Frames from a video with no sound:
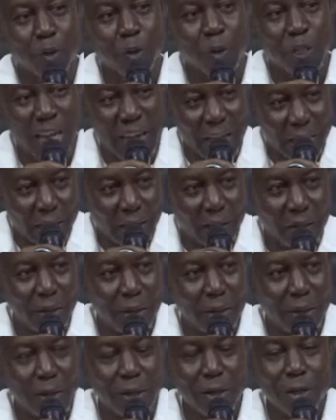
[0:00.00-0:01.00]
to take.
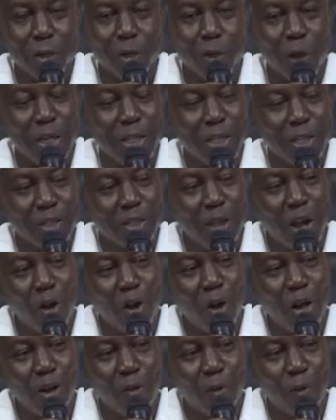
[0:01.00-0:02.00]
So it is not
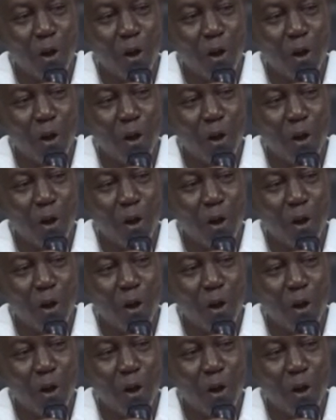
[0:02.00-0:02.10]
only